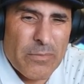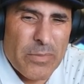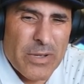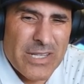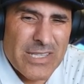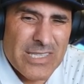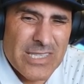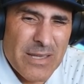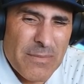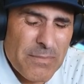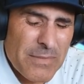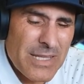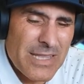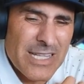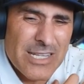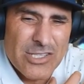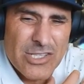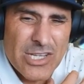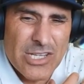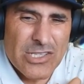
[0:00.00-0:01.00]
but something
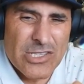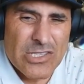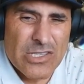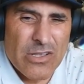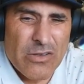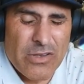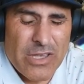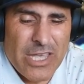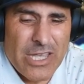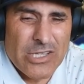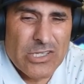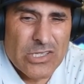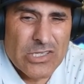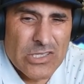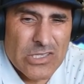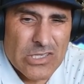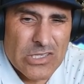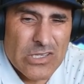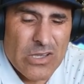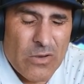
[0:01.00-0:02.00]
that changes locations
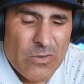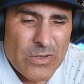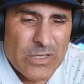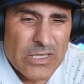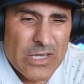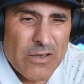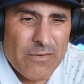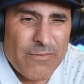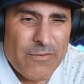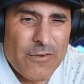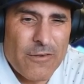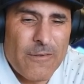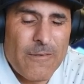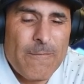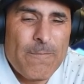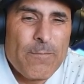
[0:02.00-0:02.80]
is always helpful.